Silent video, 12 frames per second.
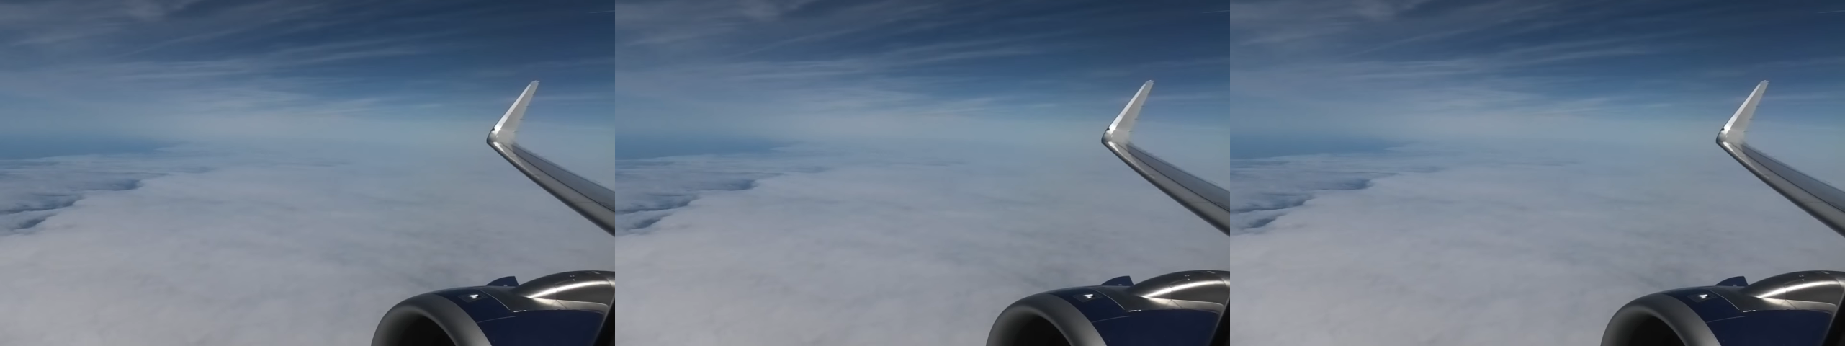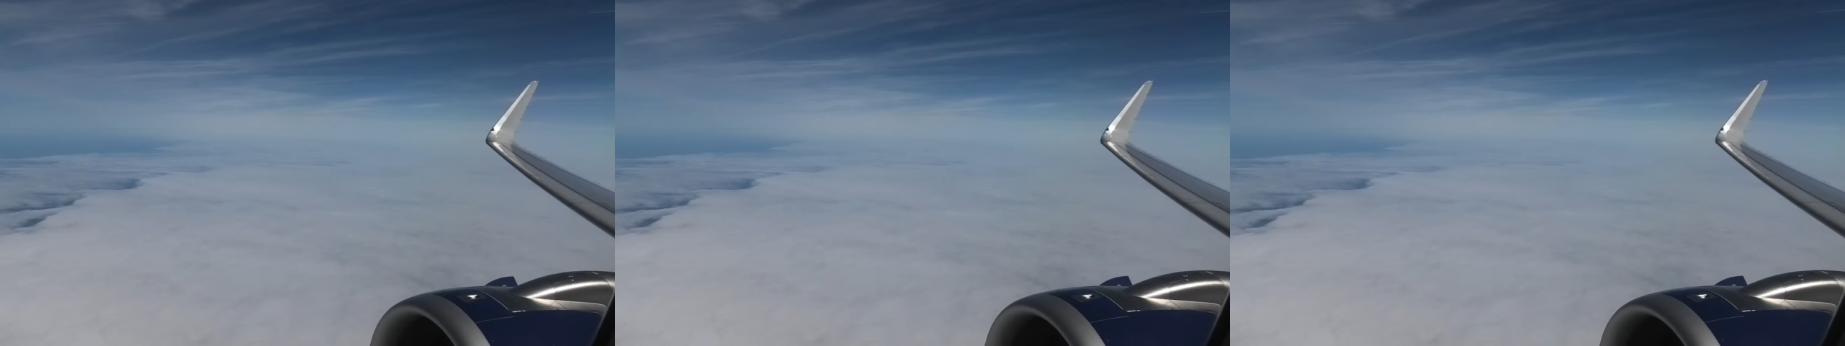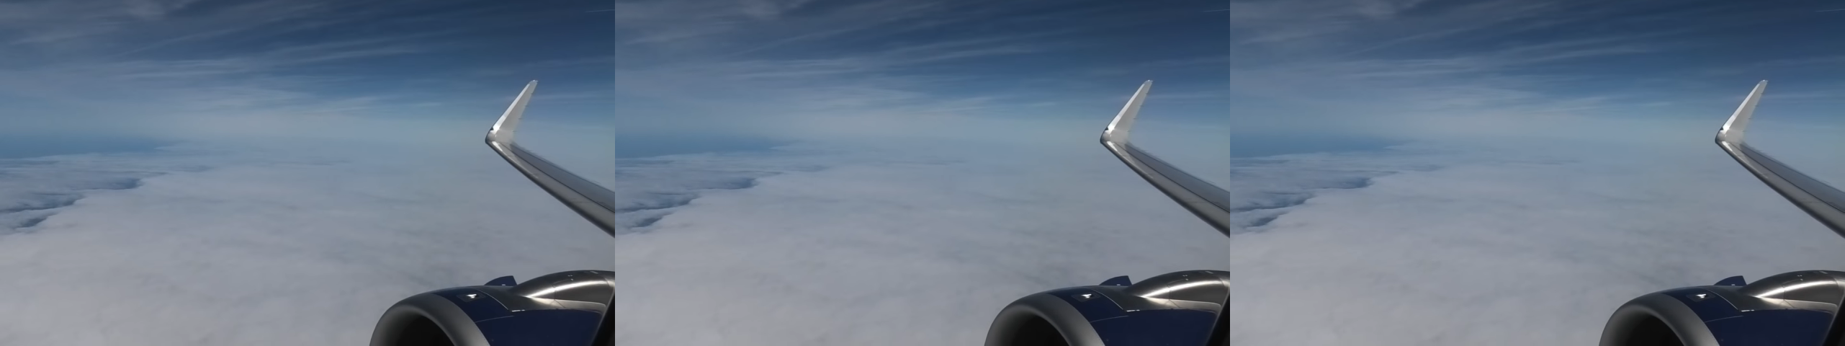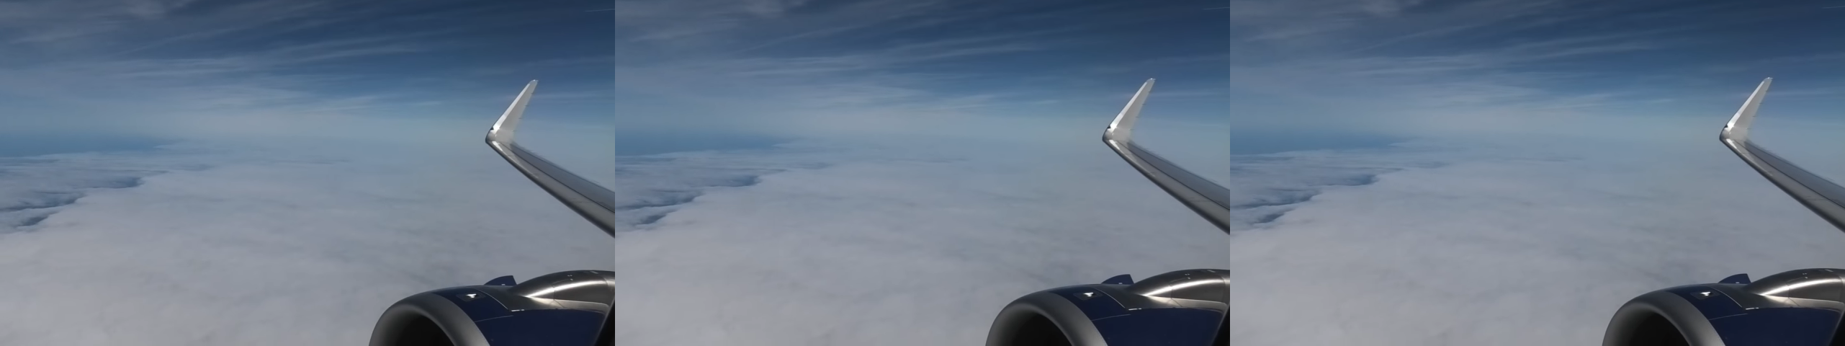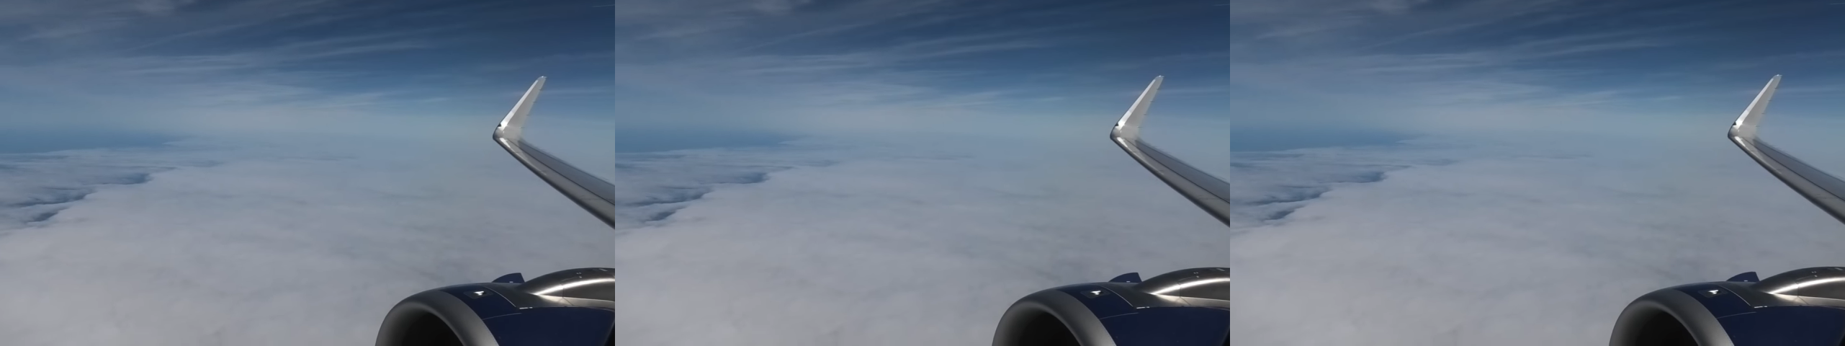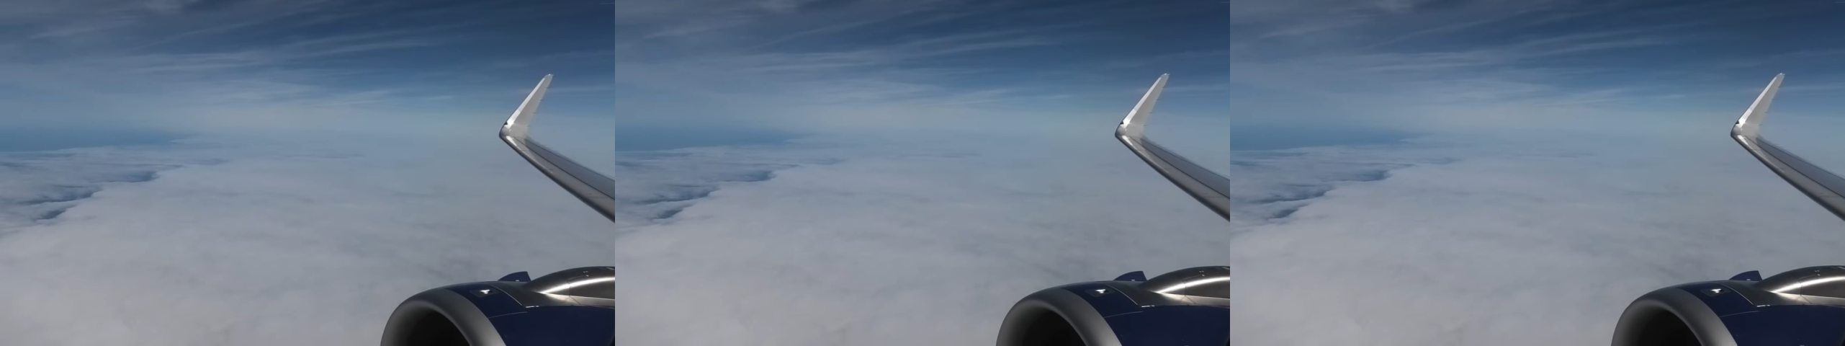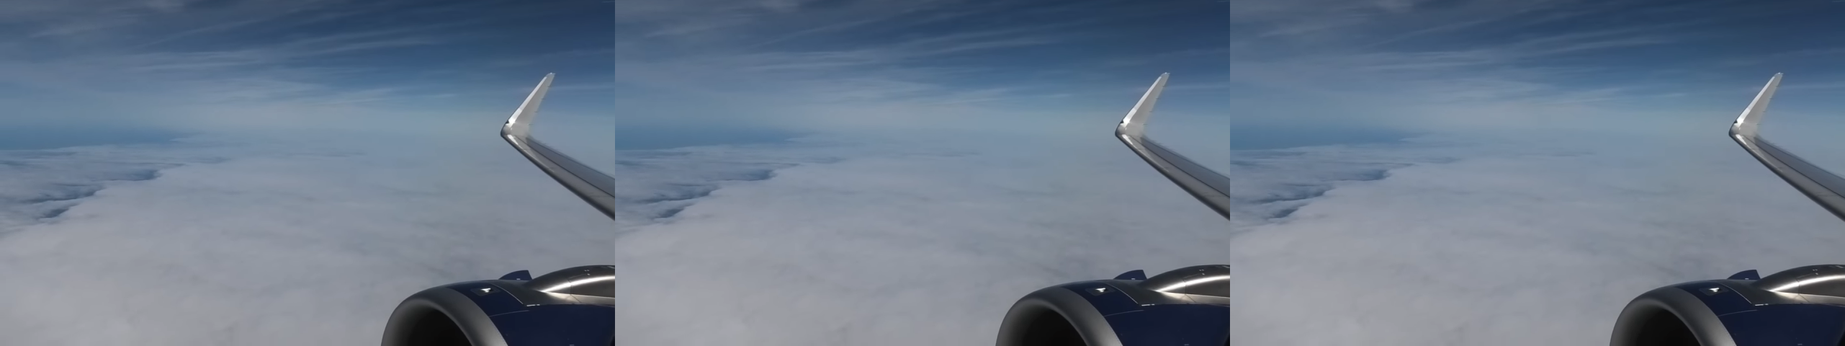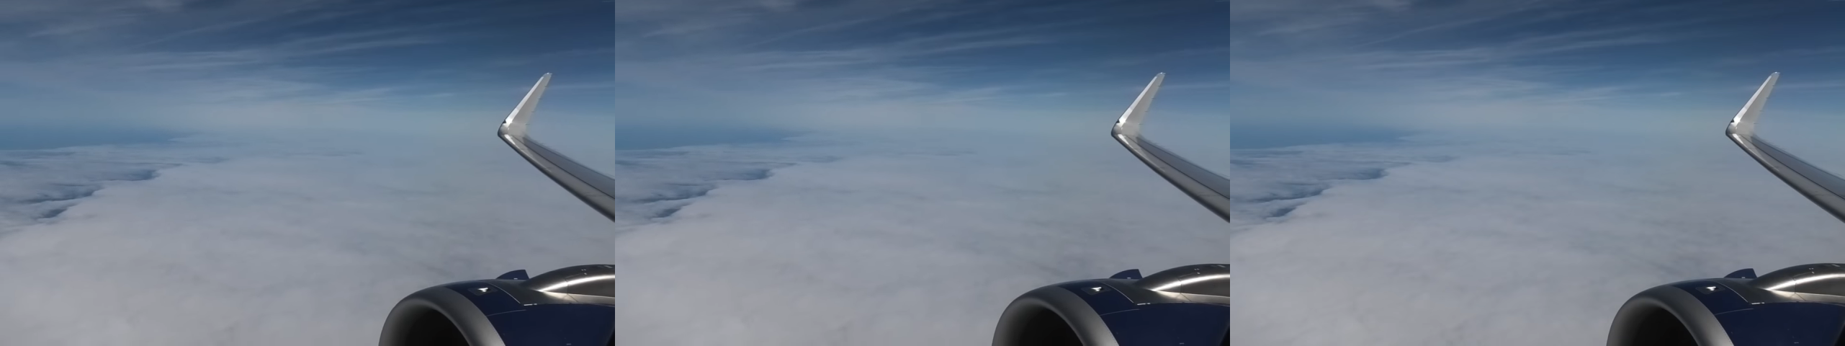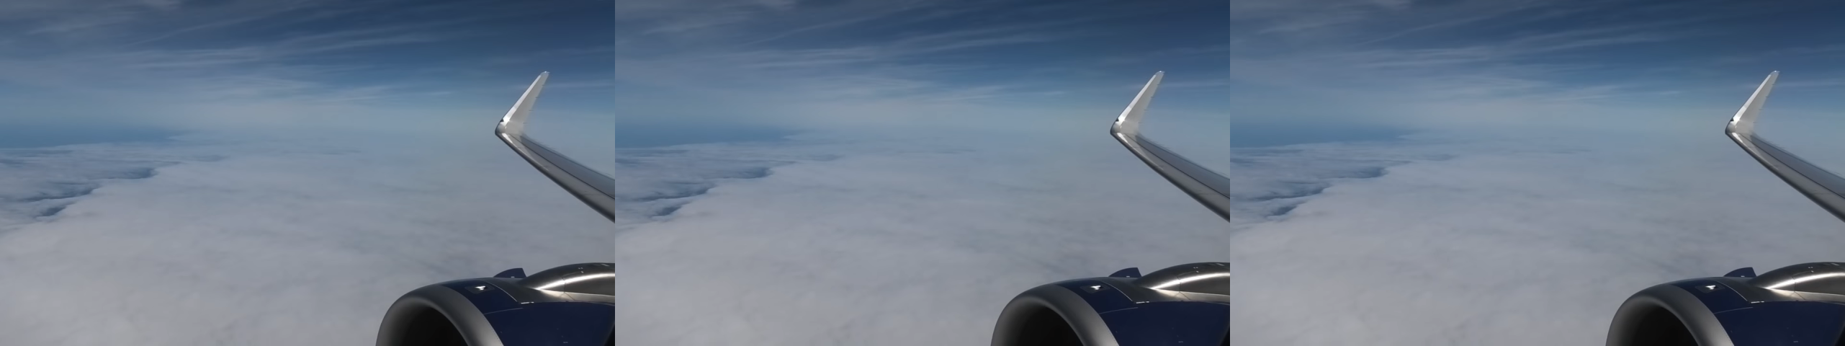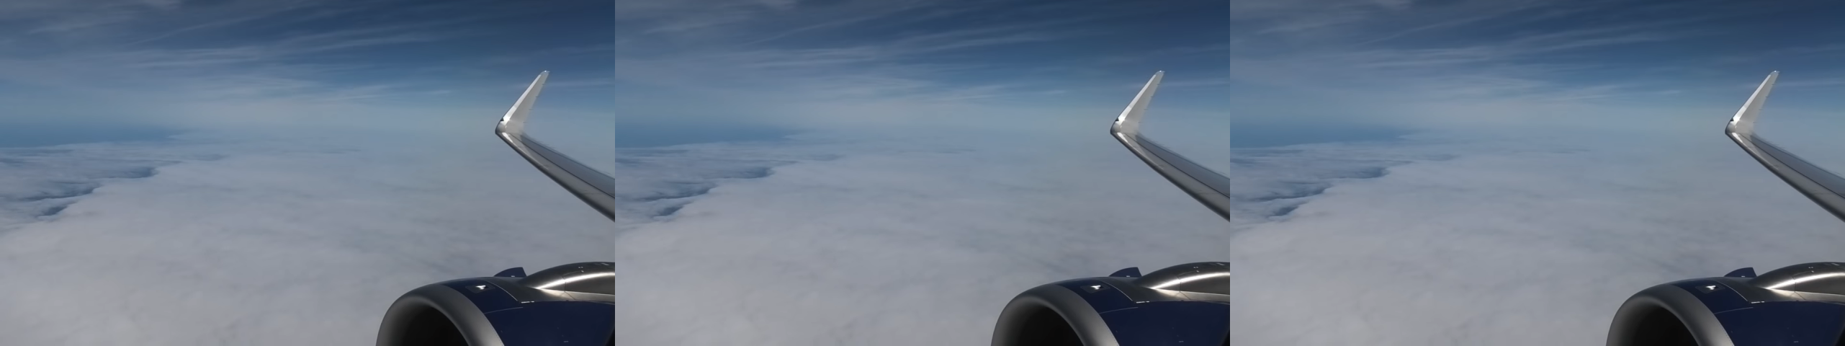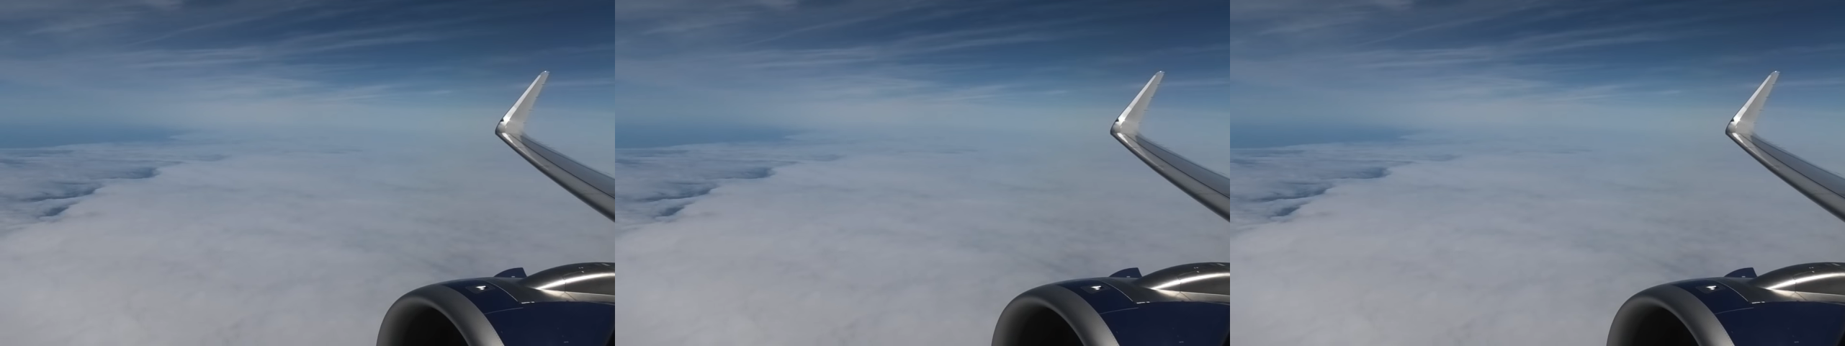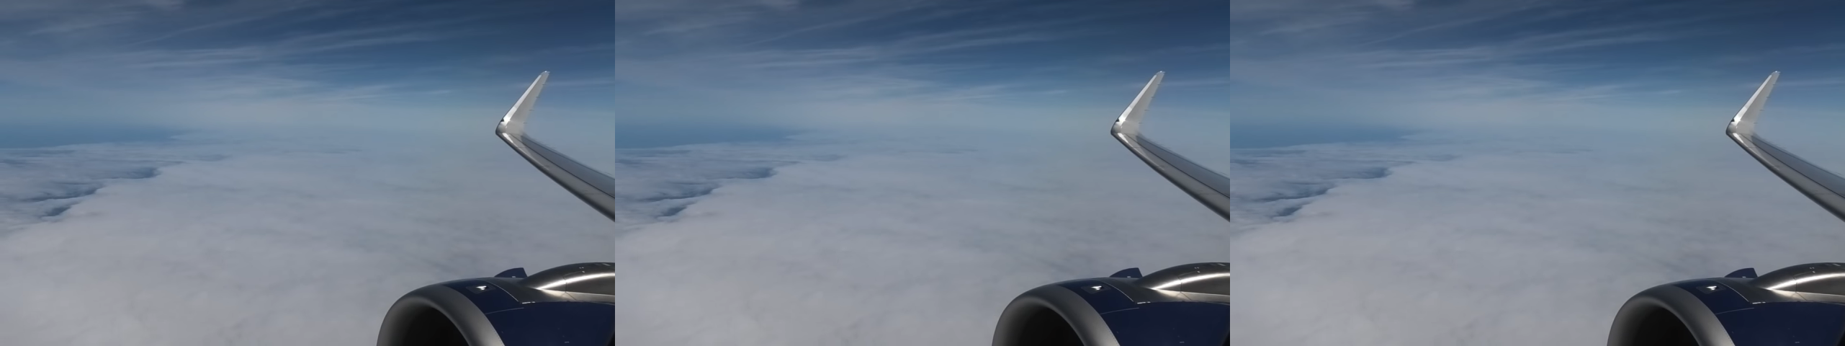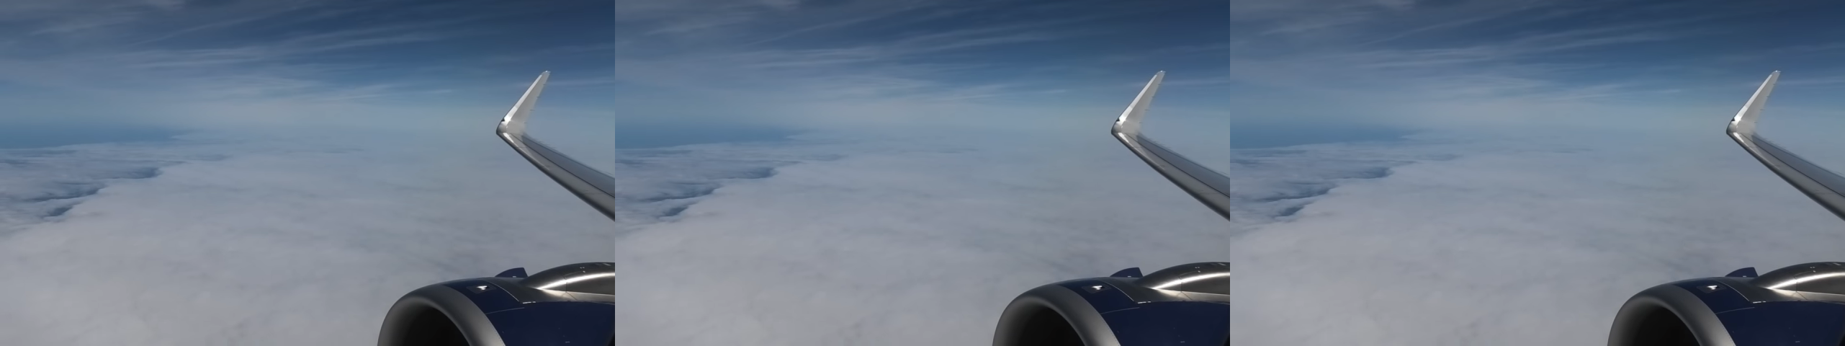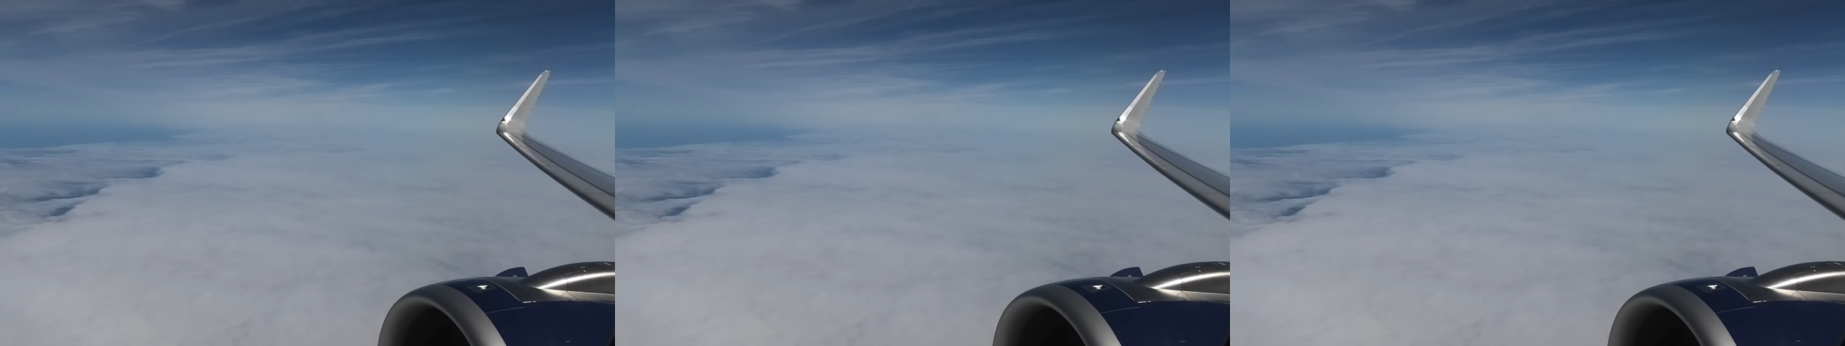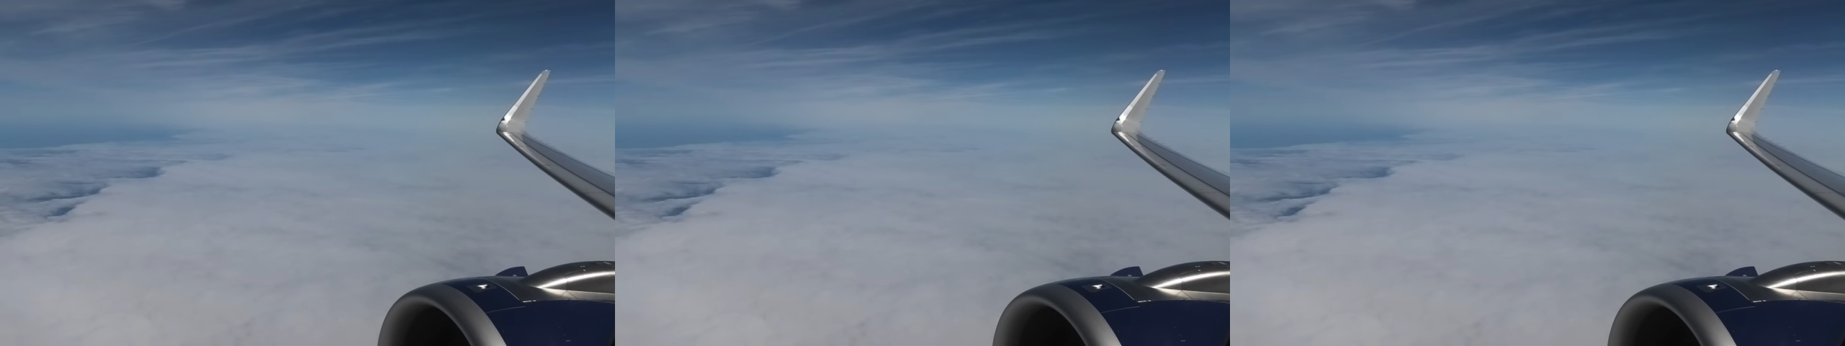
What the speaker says: [unreadable: no face in view]